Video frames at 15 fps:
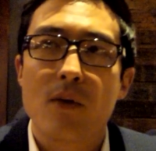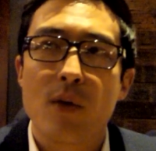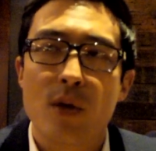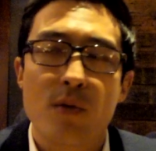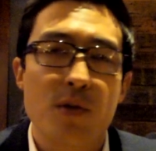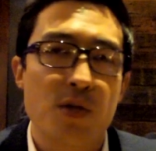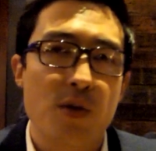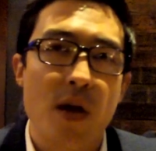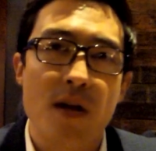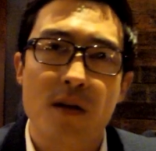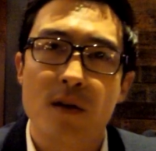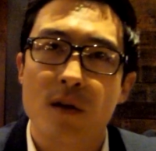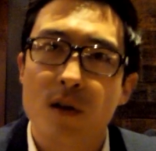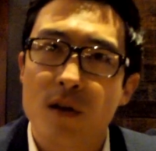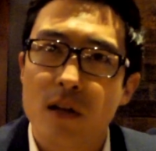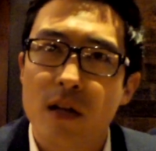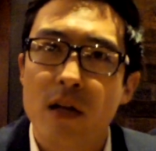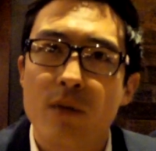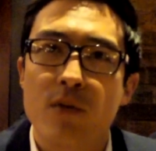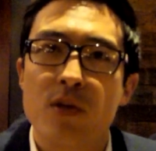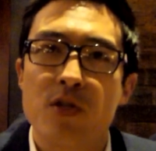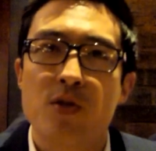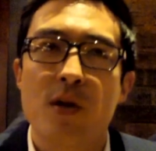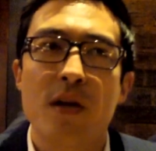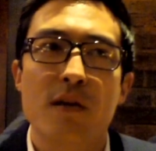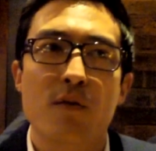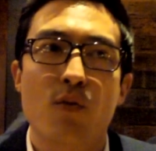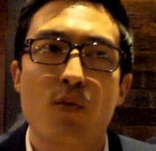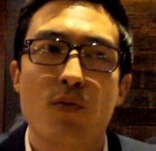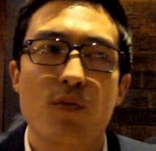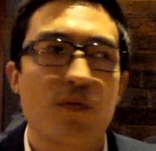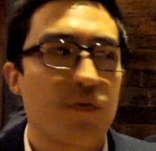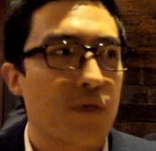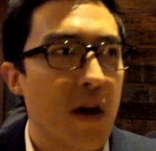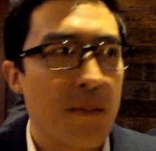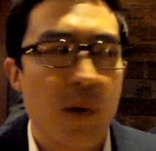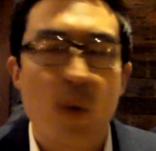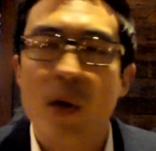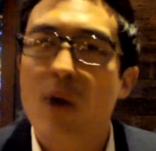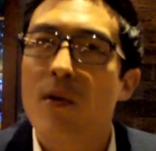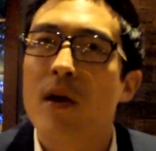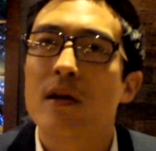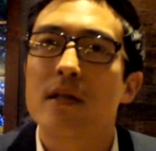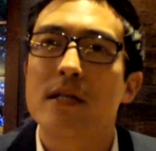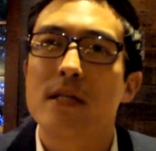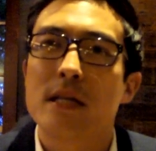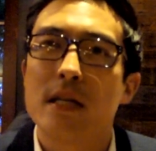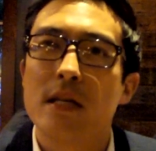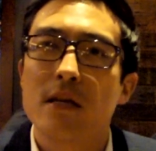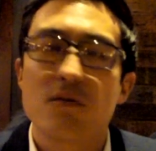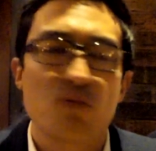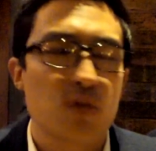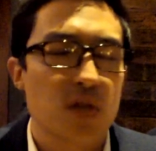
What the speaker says: Whether it was trying to learn a language, trying to find my way around the city,